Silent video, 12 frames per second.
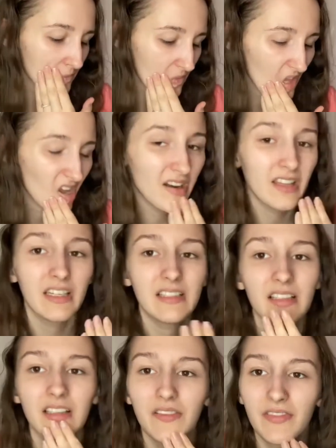I really need to
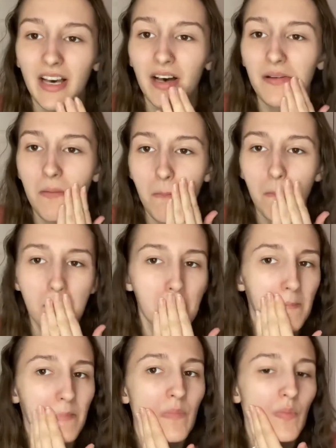leave that
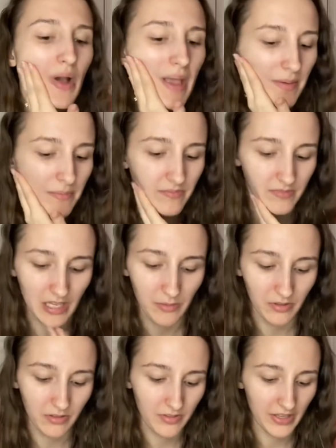wet
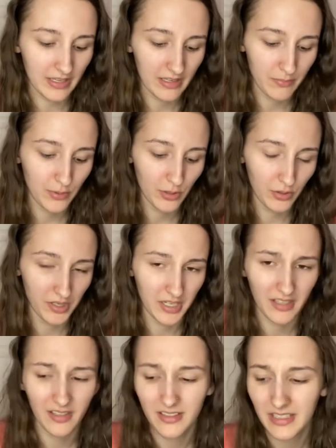towel thing I put on it
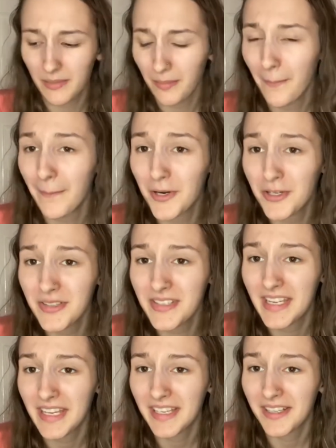because it
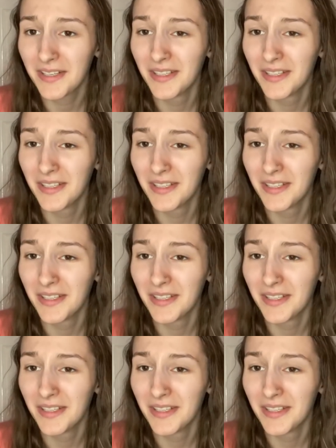burnt it.